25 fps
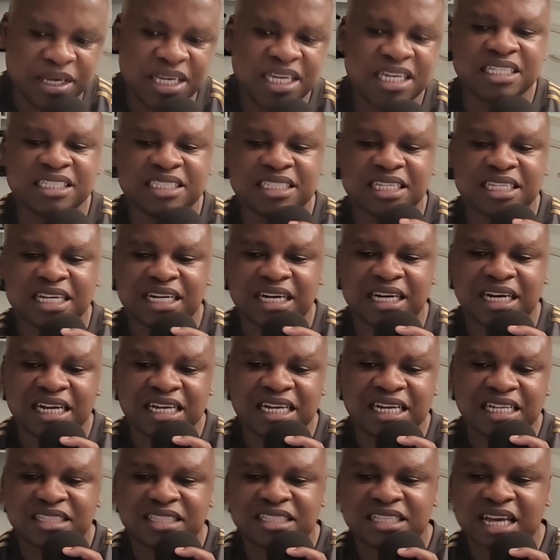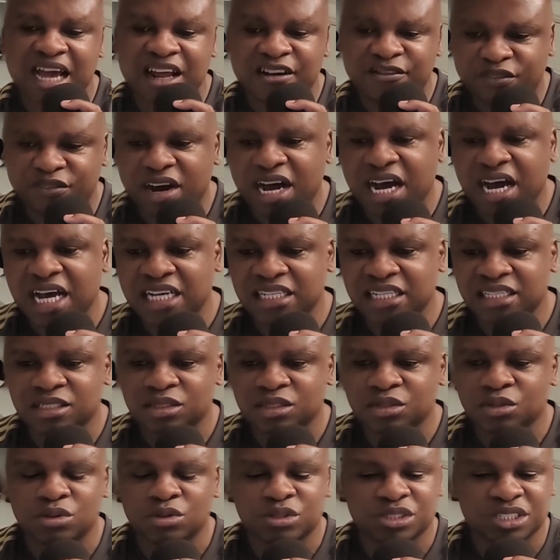is and let's advise
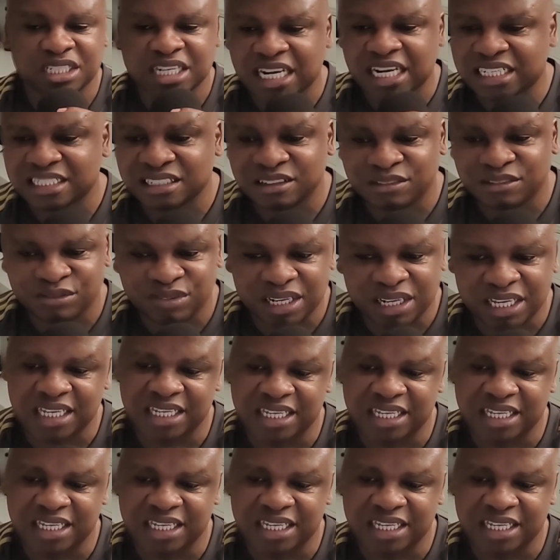constructively.